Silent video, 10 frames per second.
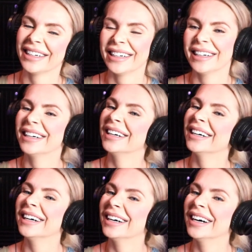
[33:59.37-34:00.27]

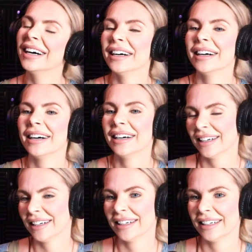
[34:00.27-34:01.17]

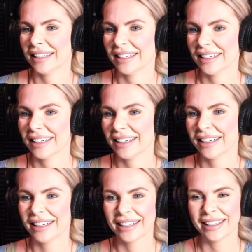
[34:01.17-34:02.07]

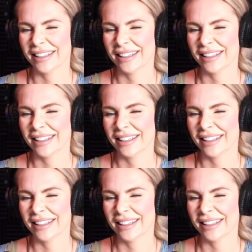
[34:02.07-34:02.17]
(not speaking)